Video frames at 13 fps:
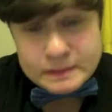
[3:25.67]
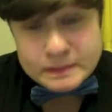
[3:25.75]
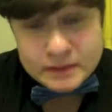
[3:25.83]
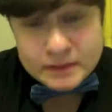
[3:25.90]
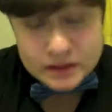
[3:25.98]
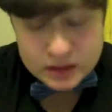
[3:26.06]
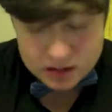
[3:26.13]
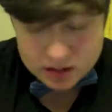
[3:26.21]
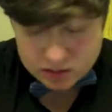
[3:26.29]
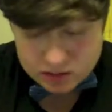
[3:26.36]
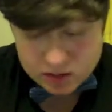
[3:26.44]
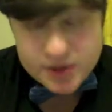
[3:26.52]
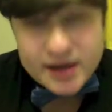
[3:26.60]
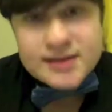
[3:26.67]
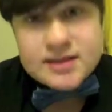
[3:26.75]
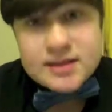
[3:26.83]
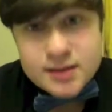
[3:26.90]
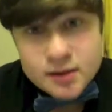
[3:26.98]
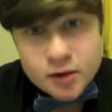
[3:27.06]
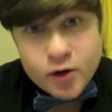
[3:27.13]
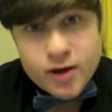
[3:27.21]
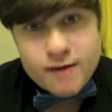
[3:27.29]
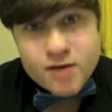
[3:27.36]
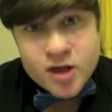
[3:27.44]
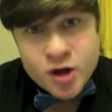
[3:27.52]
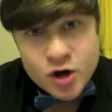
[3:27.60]
Considering I still don't have
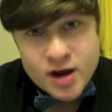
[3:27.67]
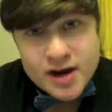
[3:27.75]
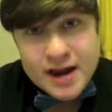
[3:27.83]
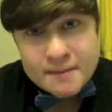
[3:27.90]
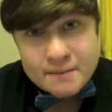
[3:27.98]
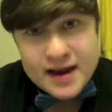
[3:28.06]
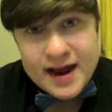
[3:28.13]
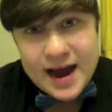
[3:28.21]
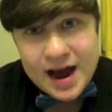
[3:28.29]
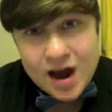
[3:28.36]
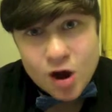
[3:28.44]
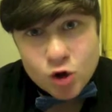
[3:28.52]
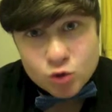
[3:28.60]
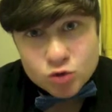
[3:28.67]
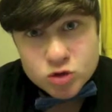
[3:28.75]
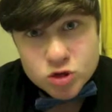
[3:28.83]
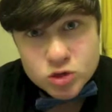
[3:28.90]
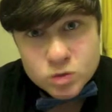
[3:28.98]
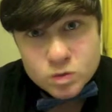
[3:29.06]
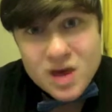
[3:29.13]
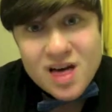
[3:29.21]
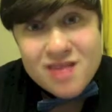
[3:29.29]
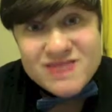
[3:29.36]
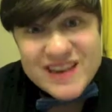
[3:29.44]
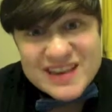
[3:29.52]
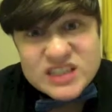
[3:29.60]
internet at my house. This
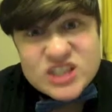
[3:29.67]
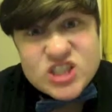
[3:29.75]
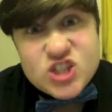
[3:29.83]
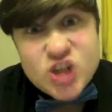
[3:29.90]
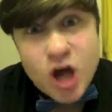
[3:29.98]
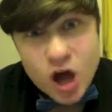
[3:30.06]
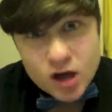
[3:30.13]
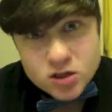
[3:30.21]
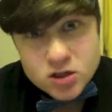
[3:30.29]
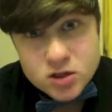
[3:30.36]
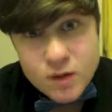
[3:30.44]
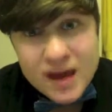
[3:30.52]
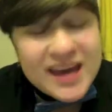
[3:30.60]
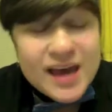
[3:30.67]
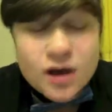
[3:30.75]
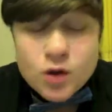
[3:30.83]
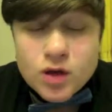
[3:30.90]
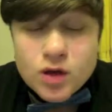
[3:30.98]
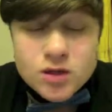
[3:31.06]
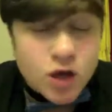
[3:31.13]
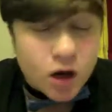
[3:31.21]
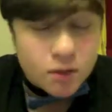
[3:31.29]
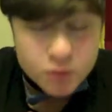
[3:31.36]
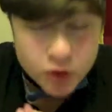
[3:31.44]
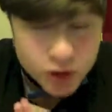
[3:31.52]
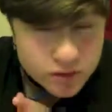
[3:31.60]
sucks. I can't go on
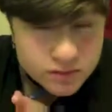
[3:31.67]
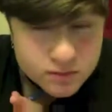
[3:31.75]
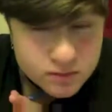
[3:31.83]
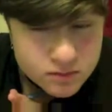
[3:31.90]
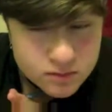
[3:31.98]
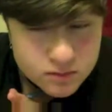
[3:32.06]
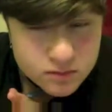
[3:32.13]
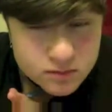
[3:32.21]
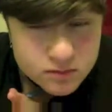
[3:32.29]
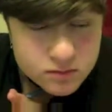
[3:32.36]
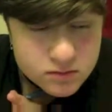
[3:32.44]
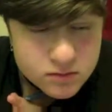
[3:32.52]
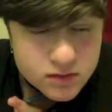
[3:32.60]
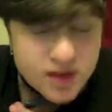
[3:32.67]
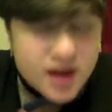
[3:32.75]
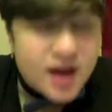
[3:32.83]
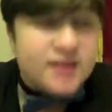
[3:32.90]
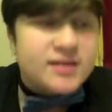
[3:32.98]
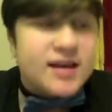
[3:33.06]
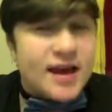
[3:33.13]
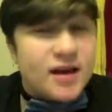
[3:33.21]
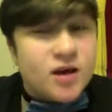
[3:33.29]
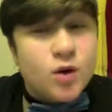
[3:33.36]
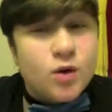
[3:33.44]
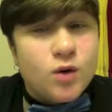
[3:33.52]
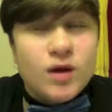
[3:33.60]
Tumblr. Can't go. Well,
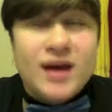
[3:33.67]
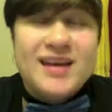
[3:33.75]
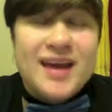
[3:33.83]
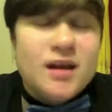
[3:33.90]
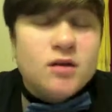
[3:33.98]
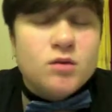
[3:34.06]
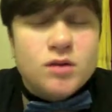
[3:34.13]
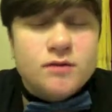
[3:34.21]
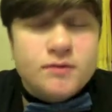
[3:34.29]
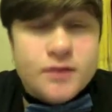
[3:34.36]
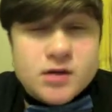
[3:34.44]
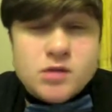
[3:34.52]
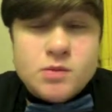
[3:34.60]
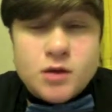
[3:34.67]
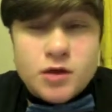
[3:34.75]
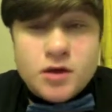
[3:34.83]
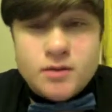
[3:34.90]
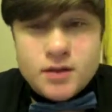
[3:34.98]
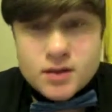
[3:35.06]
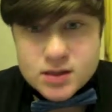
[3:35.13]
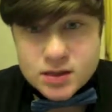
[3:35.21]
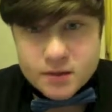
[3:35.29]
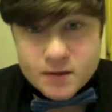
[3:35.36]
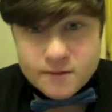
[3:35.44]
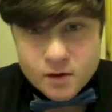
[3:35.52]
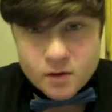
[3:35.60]
I can go on Facebook because it's on my
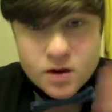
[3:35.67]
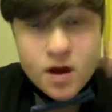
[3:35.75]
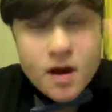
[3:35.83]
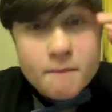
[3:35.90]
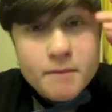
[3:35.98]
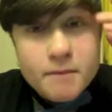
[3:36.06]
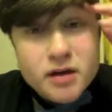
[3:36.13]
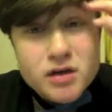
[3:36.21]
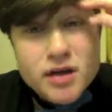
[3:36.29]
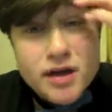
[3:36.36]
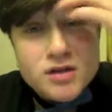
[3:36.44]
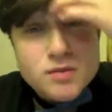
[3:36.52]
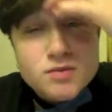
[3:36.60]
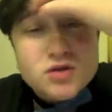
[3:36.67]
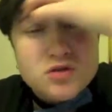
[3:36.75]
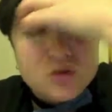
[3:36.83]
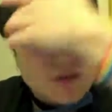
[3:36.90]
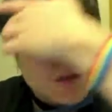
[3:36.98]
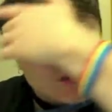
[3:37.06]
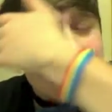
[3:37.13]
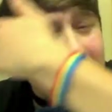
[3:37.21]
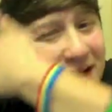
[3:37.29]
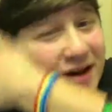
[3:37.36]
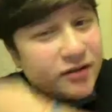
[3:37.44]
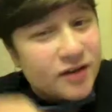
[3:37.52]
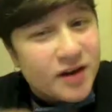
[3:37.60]
phone, but it takes up so much
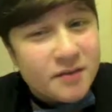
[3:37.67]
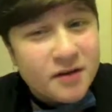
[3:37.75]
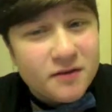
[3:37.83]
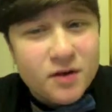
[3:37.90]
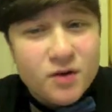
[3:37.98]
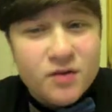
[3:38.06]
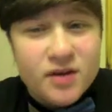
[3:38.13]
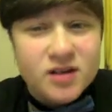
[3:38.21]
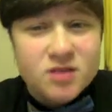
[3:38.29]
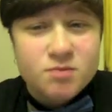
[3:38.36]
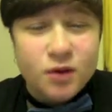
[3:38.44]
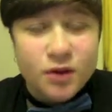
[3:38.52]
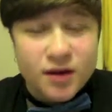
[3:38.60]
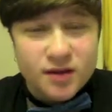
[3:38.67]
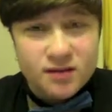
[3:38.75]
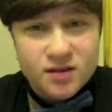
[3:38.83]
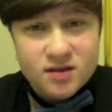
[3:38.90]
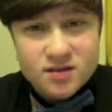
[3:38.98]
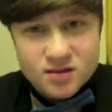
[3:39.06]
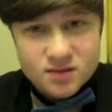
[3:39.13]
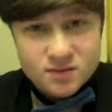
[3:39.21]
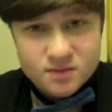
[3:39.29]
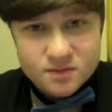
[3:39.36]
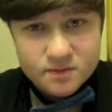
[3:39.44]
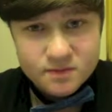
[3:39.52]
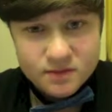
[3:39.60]
battery on my phone that it's pointless.
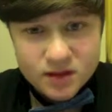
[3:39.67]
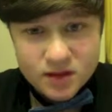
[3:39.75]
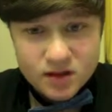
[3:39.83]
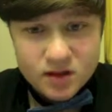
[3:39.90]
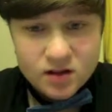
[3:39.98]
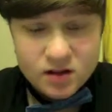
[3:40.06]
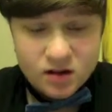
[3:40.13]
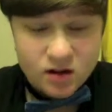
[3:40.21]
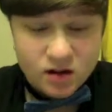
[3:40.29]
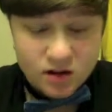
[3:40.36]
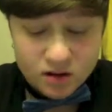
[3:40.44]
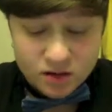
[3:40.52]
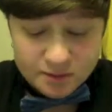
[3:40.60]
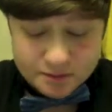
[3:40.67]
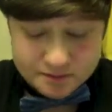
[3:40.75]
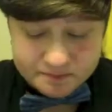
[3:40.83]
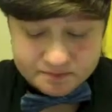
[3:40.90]
Um,